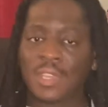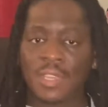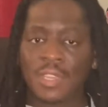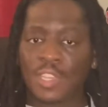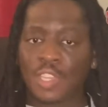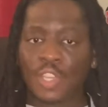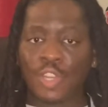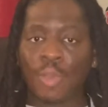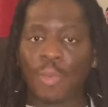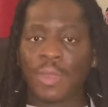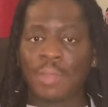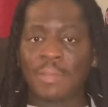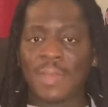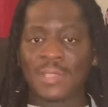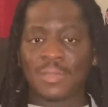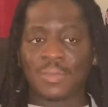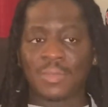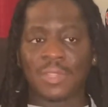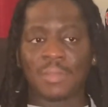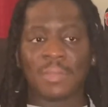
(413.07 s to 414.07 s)
You don't want to mess
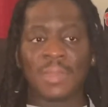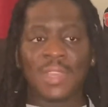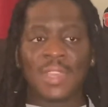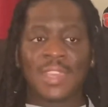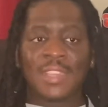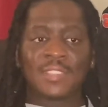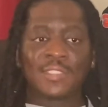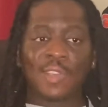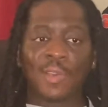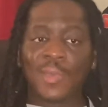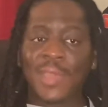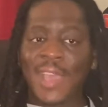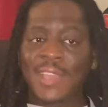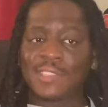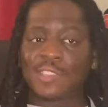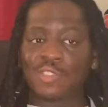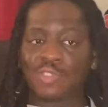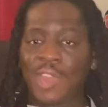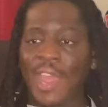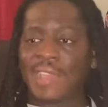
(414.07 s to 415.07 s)
with him. So he has a
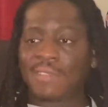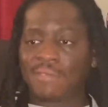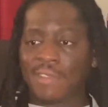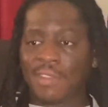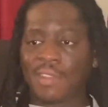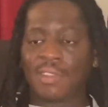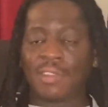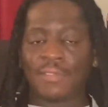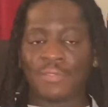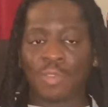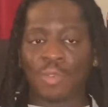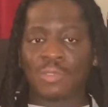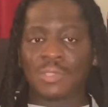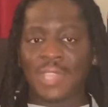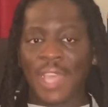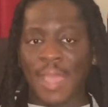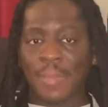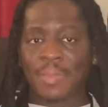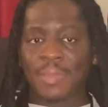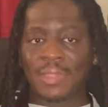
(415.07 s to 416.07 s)
track record of those
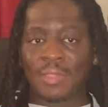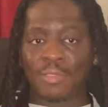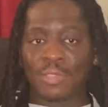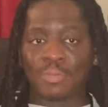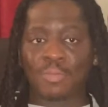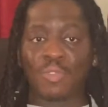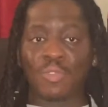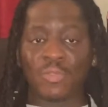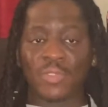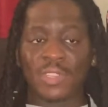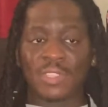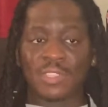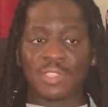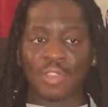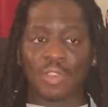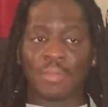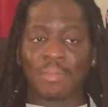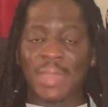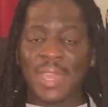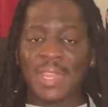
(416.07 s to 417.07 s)
type in those movies. So
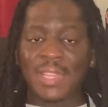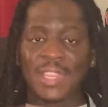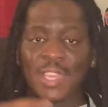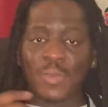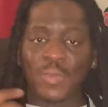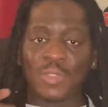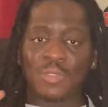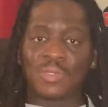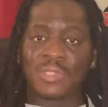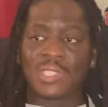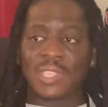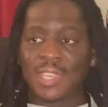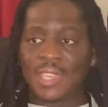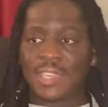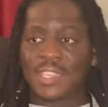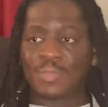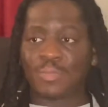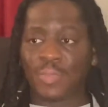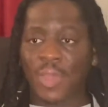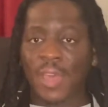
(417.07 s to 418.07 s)
immediately when you see
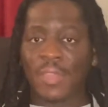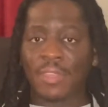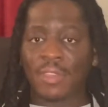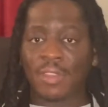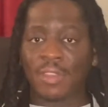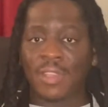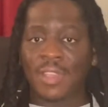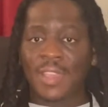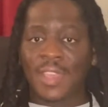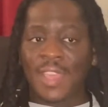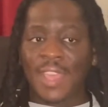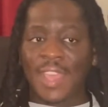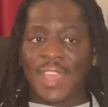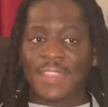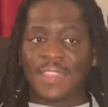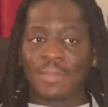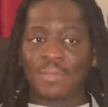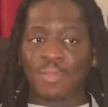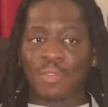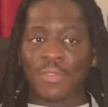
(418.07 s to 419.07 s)
his brother in
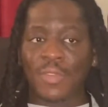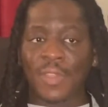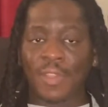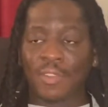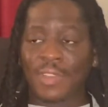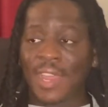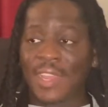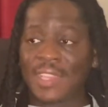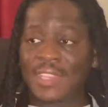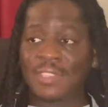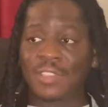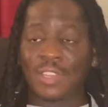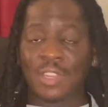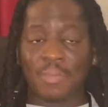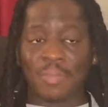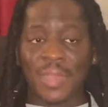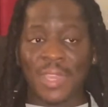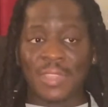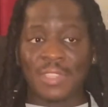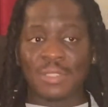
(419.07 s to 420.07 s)
the movie, or that he's going to
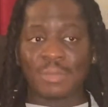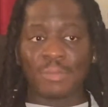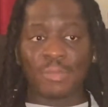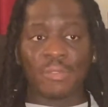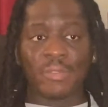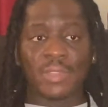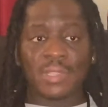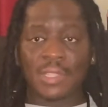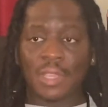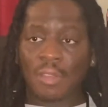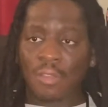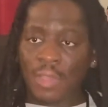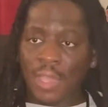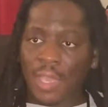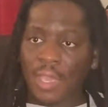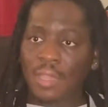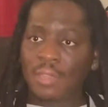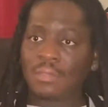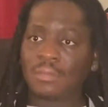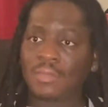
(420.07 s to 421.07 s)
be in this movie, I was like,
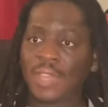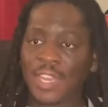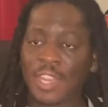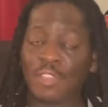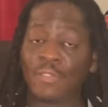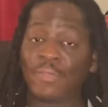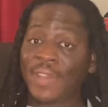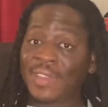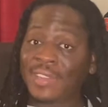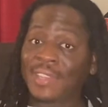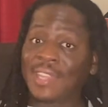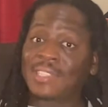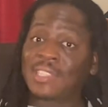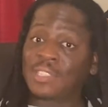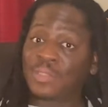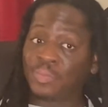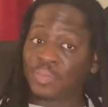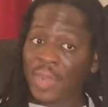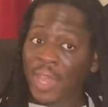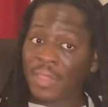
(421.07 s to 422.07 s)
okay. And then you out that's his
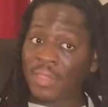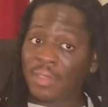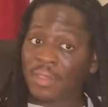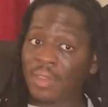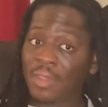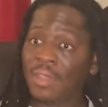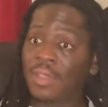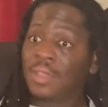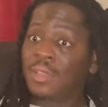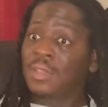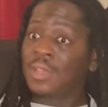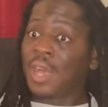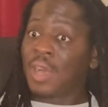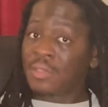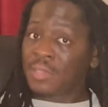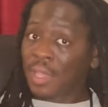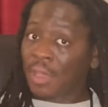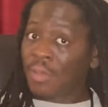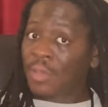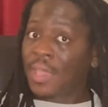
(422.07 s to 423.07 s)
brother. I was
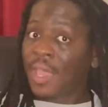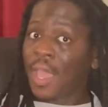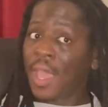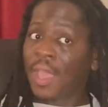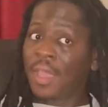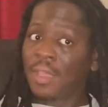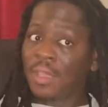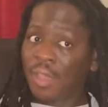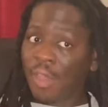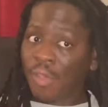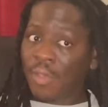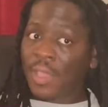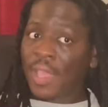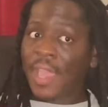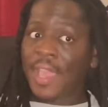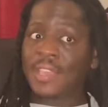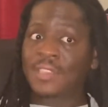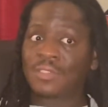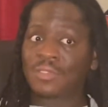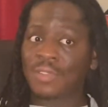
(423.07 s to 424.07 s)
like,
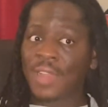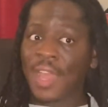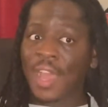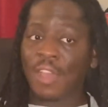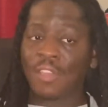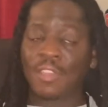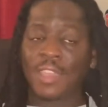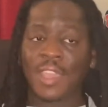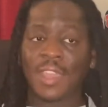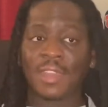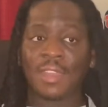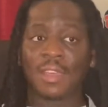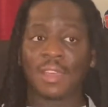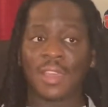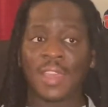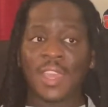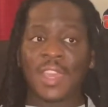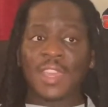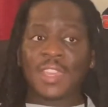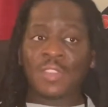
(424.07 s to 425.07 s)
okay. So now you're getting
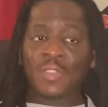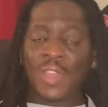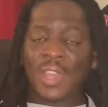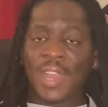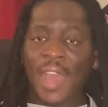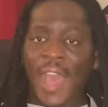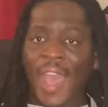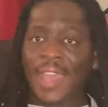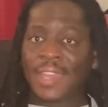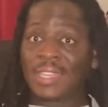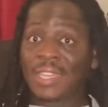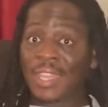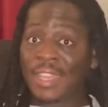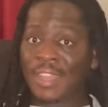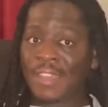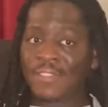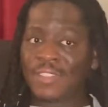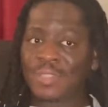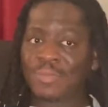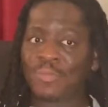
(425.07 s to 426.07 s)
an idea of
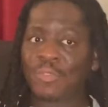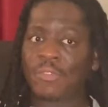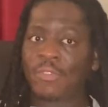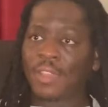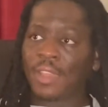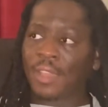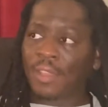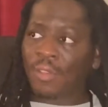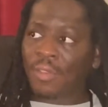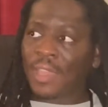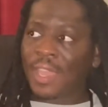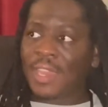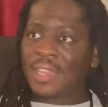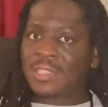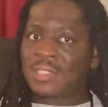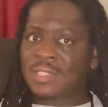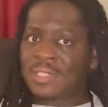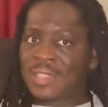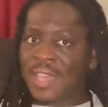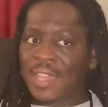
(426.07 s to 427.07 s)
this movie. Like, okay, it's
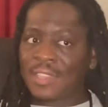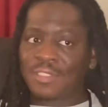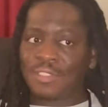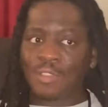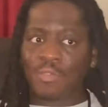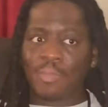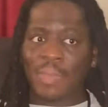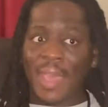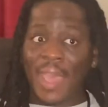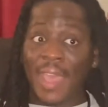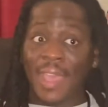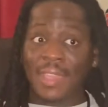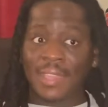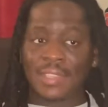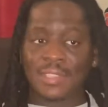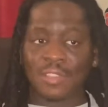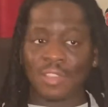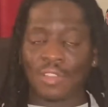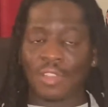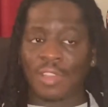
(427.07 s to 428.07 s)
just not so bad.
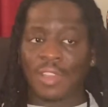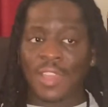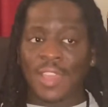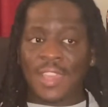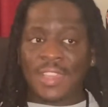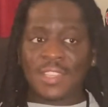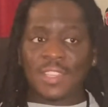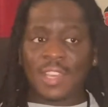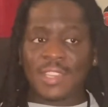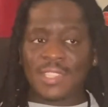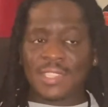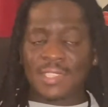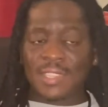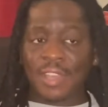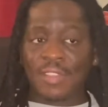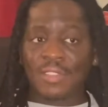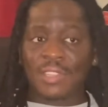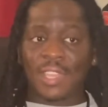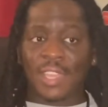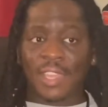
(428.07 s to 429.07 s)
Because he's
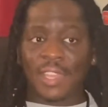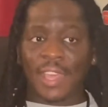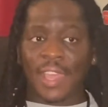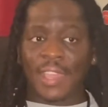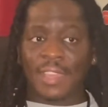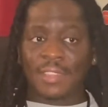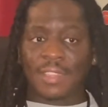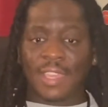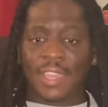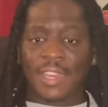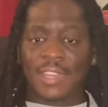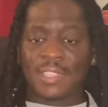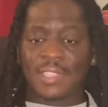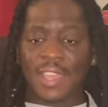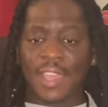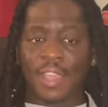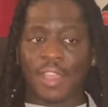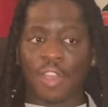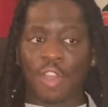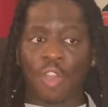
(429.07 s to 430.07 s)
telling the kid, like, the kid is
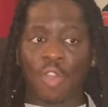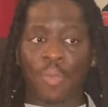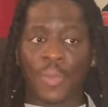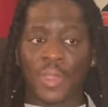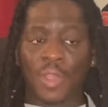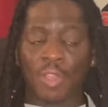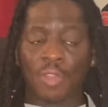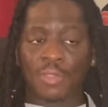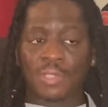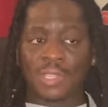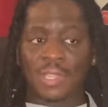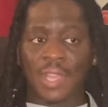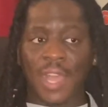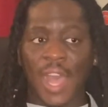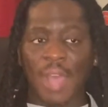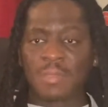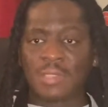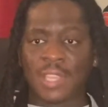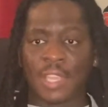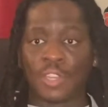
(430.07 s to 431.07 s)
like, oh, we're gonna go to the cops.
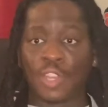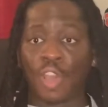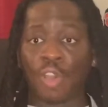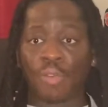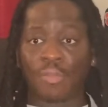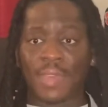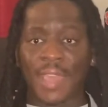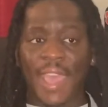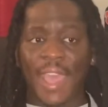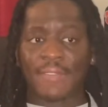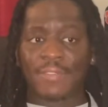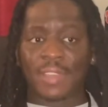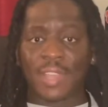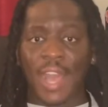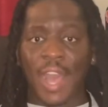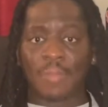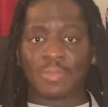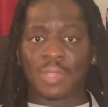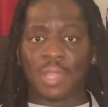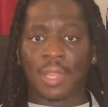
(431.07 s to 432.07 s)
He's like, no, they have the
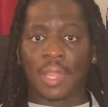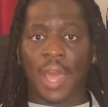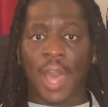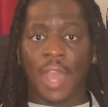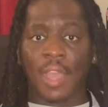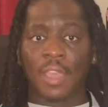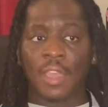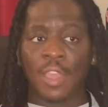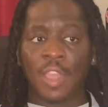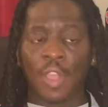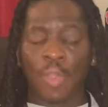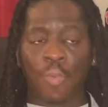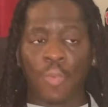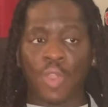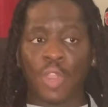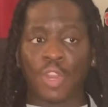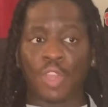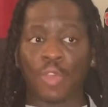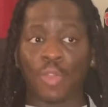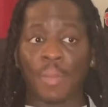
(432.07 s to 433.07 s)
cops on lock. We're
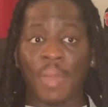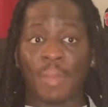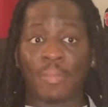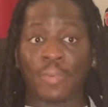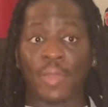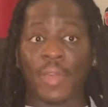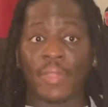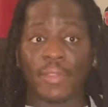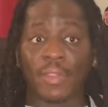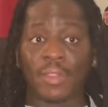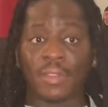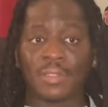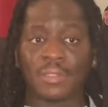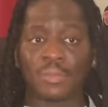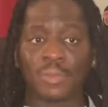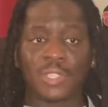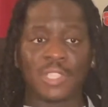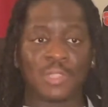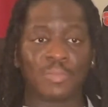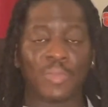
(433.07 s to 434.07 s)
gonna go to my brother,
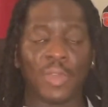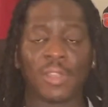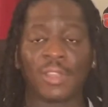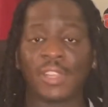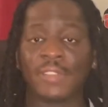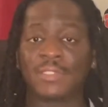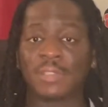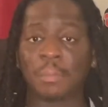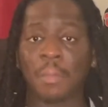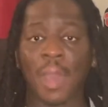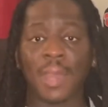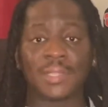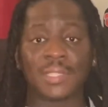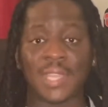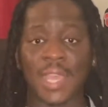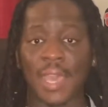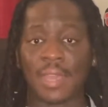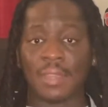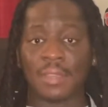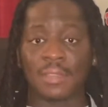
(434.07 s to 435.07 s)
which his brother lives in
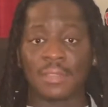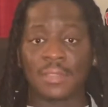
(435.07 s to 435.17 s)
Montana.